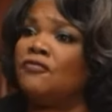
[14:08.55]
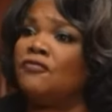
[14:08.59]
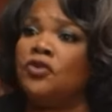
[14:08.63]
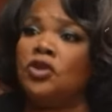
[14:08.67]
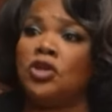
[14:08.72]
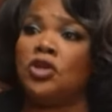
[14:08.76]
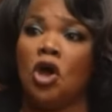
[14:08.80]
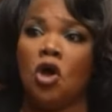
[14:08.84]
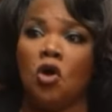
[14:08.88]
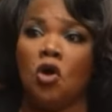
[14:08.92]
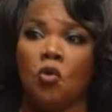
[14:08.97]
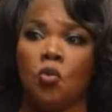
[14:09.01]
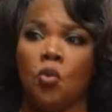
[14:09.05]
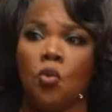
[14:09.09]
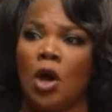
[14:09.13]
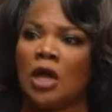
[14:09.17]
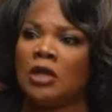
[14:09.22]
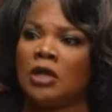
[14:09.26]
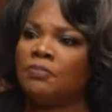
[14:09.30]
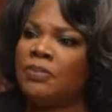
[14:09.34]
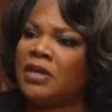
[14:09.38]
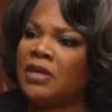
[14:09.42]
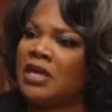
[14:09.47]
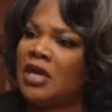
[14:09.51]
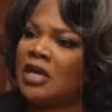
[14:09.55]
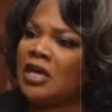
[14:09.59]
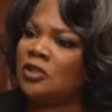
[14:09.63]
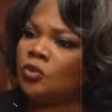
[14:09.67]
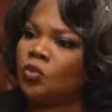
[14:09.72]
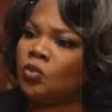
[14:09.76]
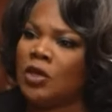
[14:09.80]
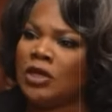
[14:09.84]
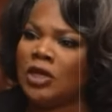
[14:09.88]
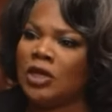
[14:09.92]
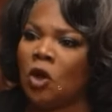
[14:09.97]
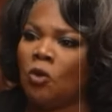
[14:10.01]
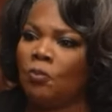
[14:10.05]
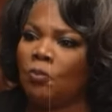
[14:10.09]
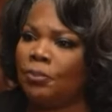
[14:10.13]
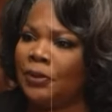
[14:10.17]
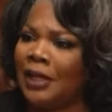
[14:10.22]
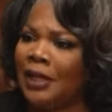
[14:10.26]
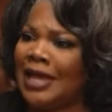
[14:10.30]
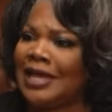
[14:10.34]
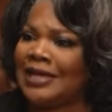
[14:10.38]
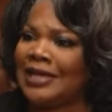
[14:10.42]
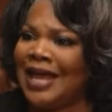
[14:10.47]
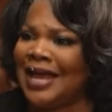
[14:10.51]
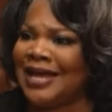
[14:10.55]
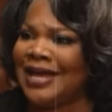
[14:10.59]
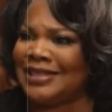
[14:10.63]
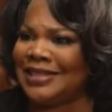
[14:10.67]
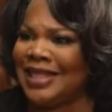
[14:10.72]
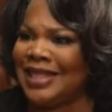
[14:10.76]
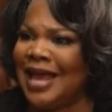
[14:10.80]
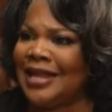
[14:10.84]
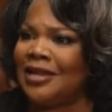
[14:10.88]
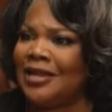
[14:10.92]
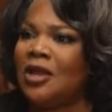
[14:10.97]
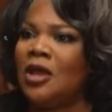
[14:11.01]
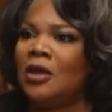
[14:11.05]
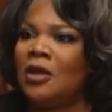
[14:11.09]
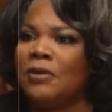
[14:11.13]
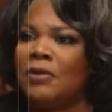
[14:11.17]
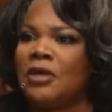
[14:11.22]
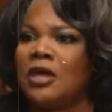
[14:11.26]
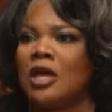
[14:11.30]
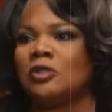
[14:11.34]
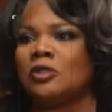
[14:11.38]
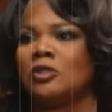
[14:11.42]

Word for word: of no one, because we don't play like that,